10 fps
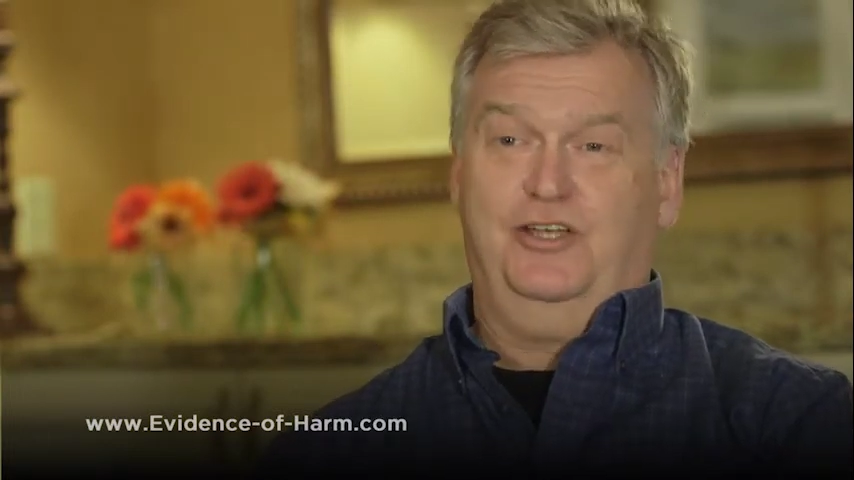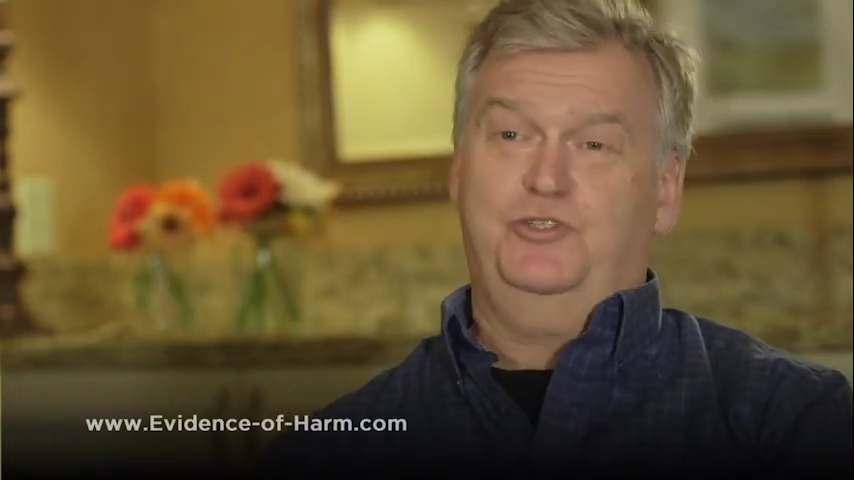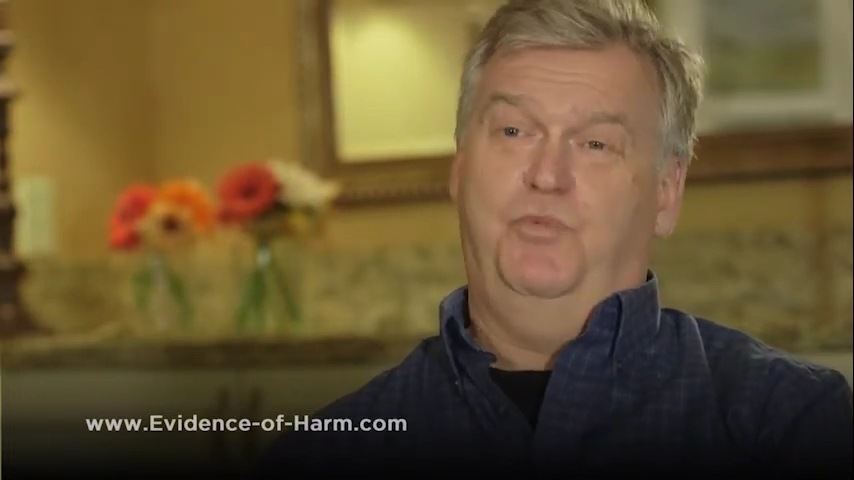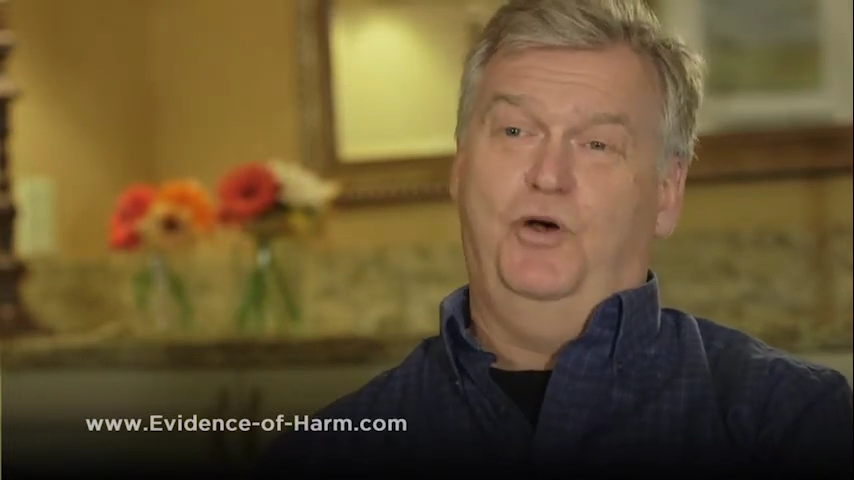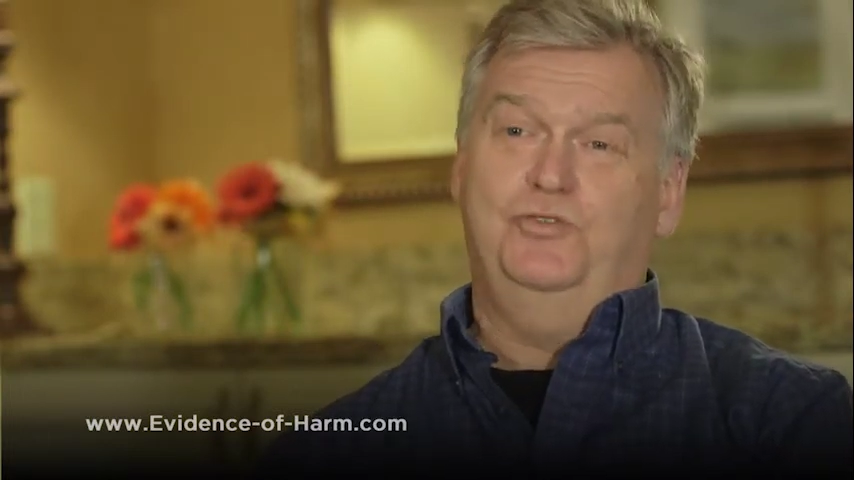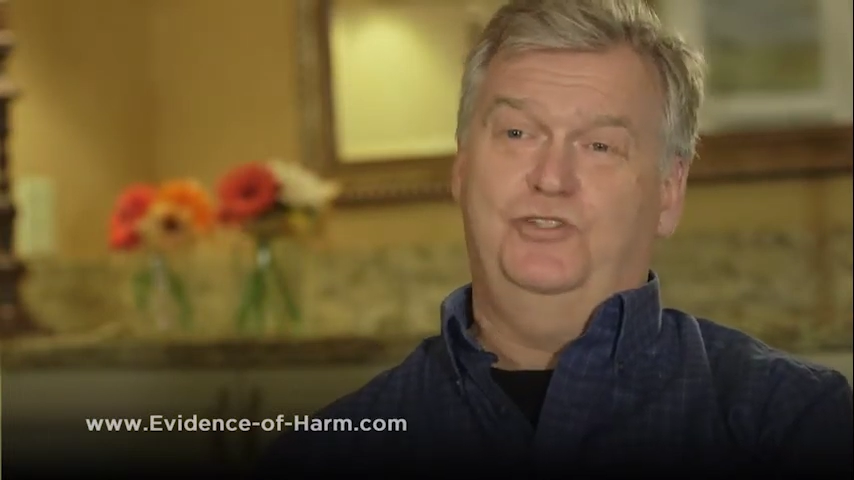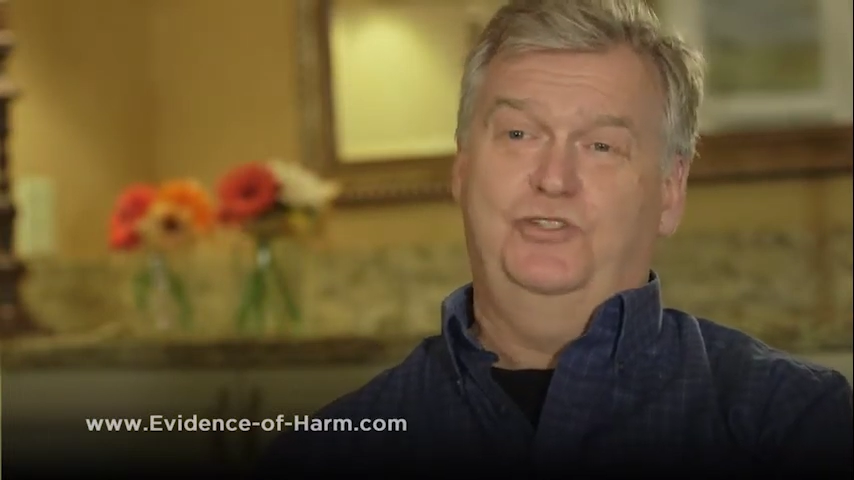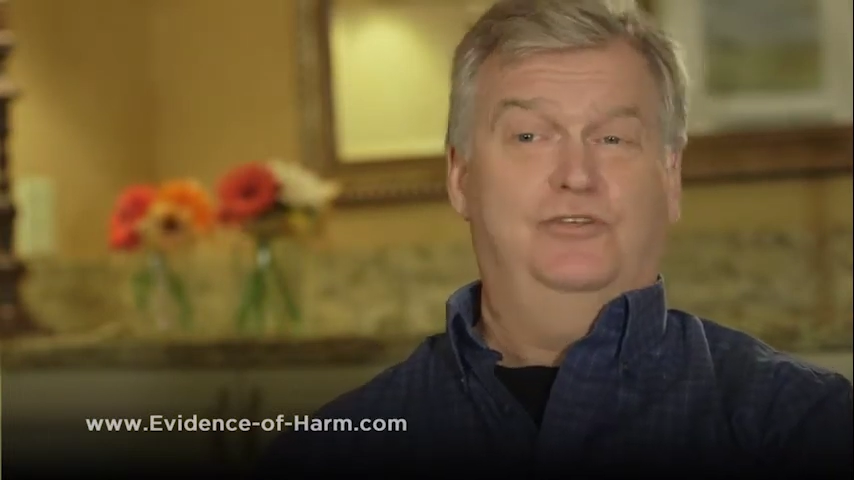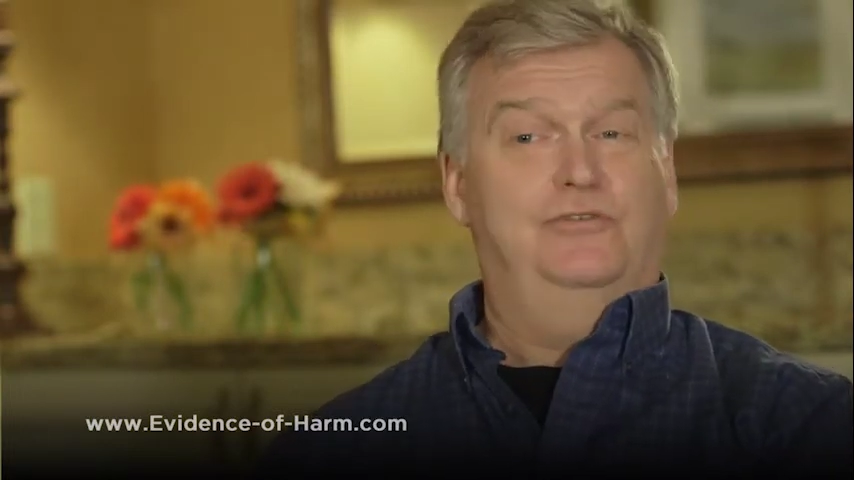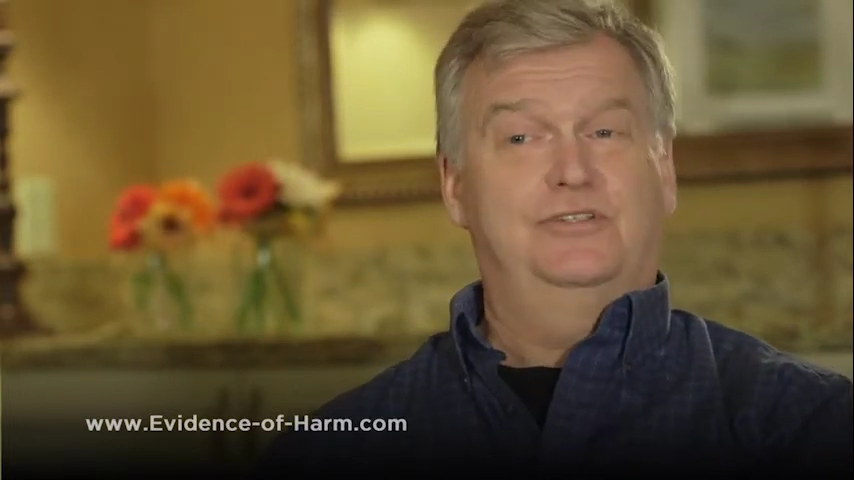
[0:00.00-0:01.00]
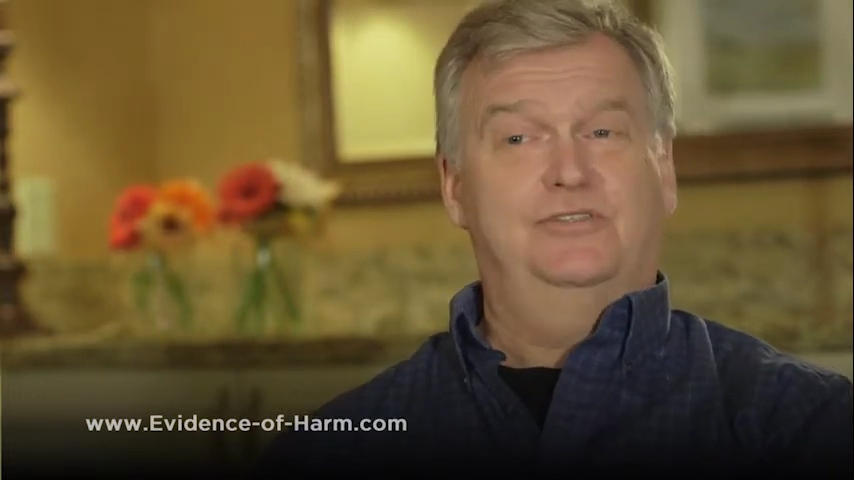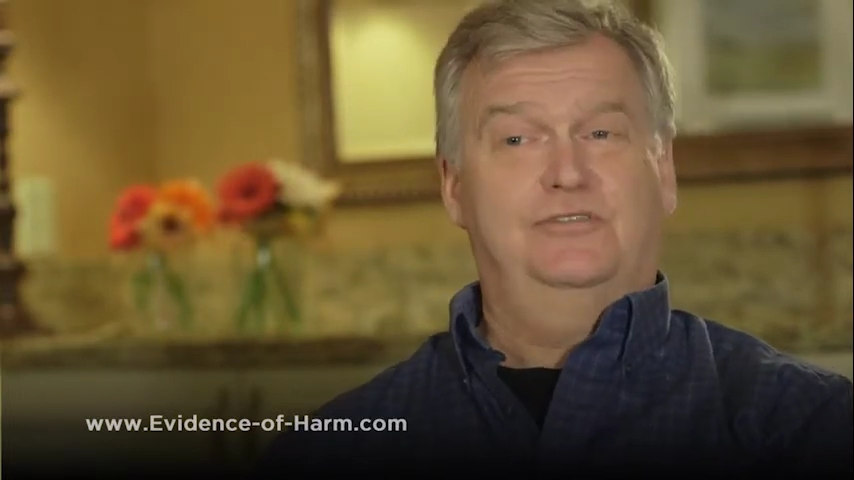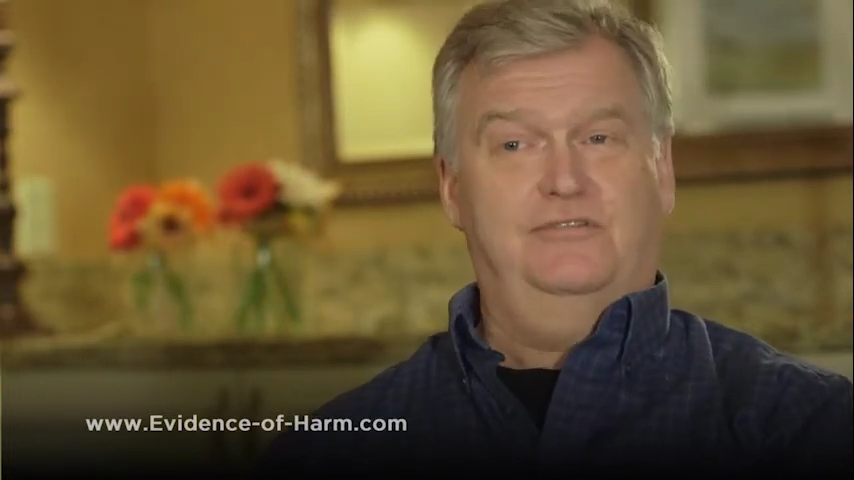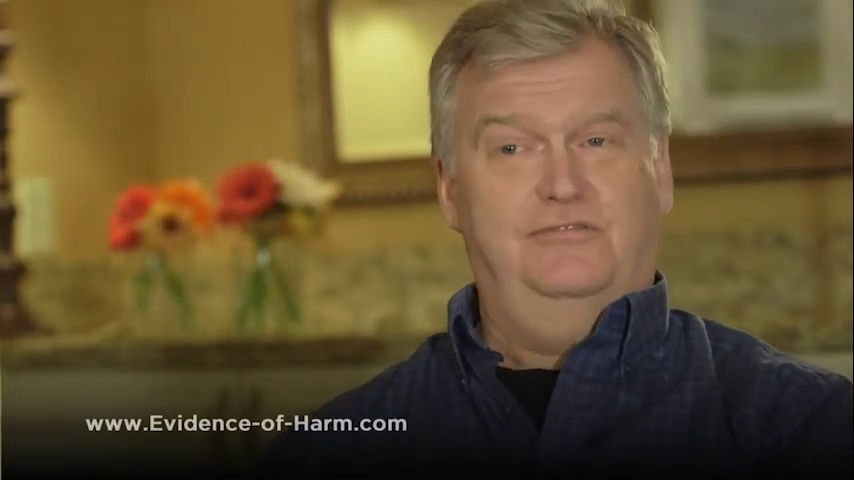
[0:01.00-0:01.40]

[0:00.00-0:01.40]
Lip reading: exposed to is